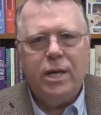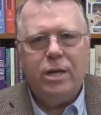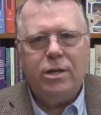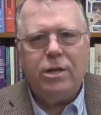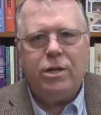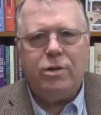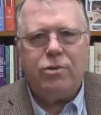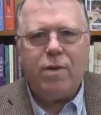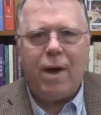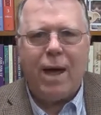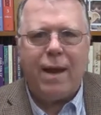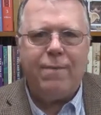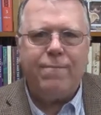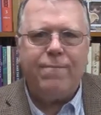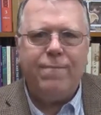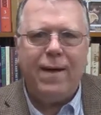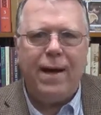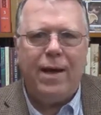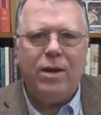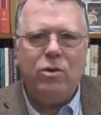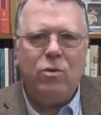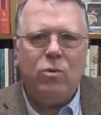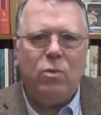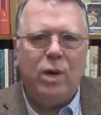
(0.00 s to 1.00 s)
to try to
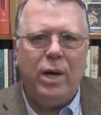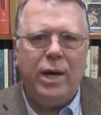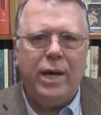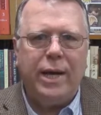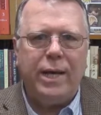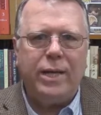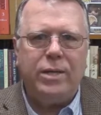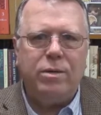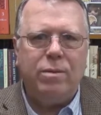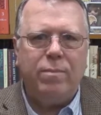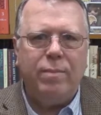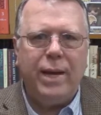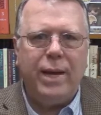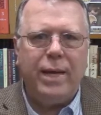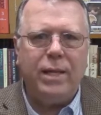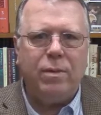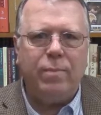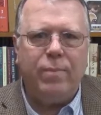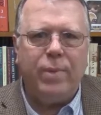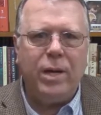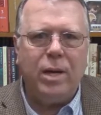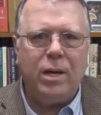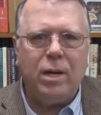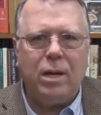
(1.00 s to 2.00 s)
find a way to make
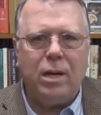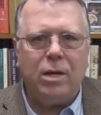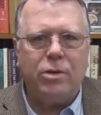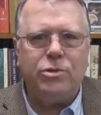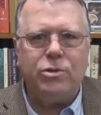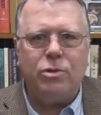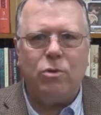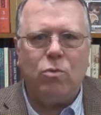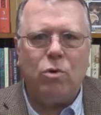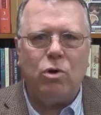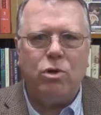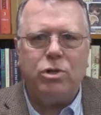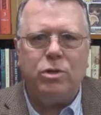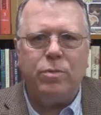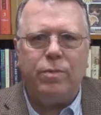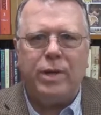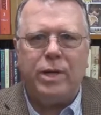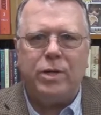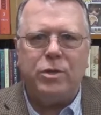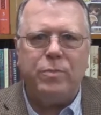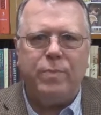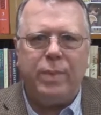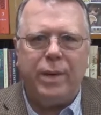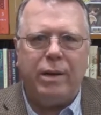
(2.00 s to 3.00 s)
the Pentecostal worship
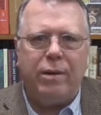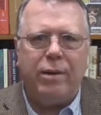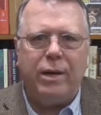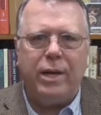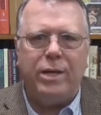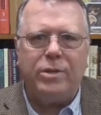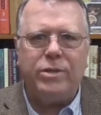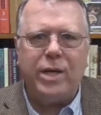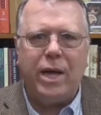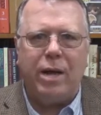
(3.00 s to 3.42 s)
experience